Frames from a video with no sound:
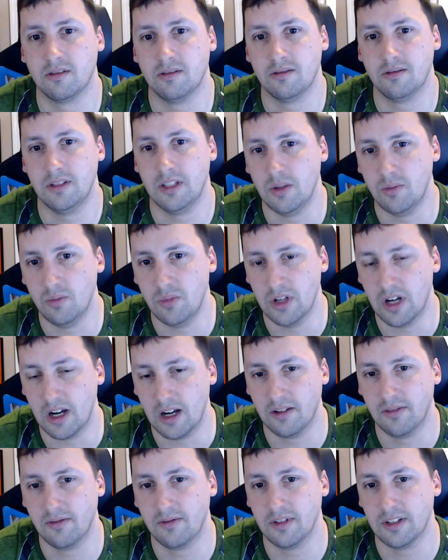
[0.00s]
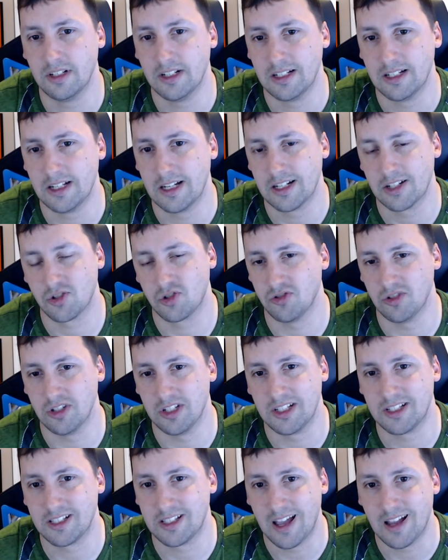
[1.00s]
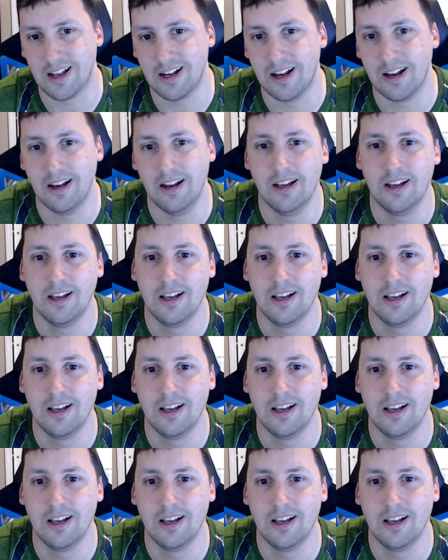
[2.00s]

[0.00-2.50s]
deep dive. And it actually stated